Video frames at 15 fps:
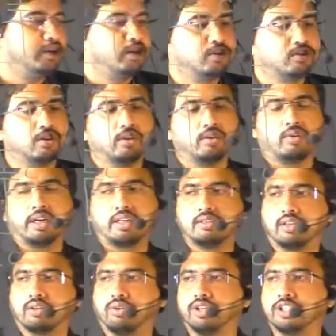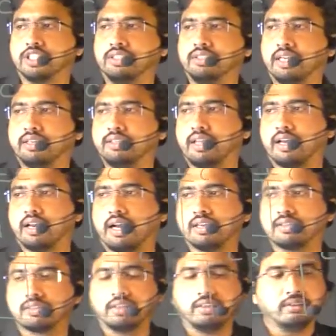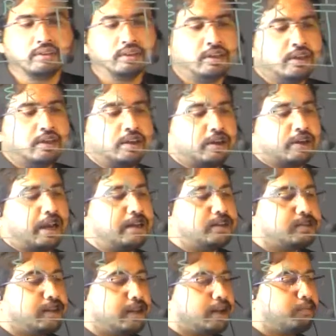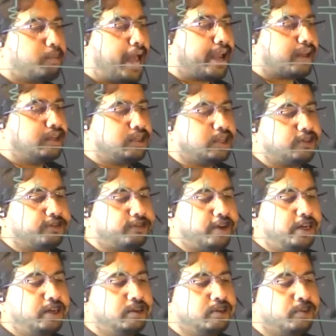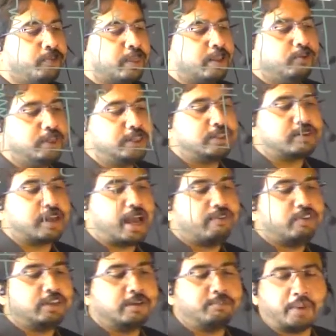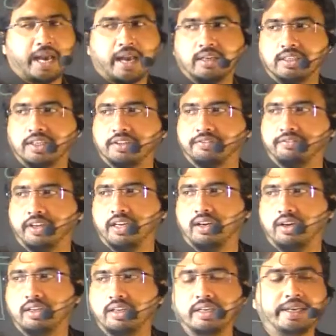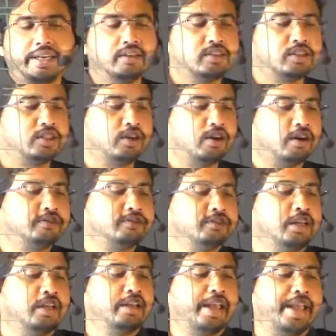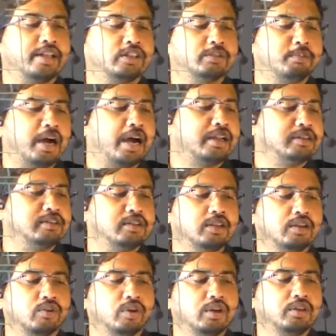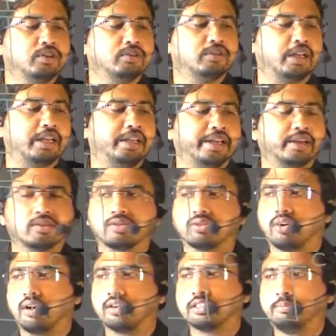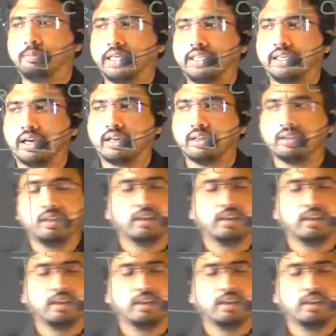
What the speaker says: So what is the question that they are asking? Consider a magnetic field which is having a magnetic field intensity of H bar is equal to 3x cos beta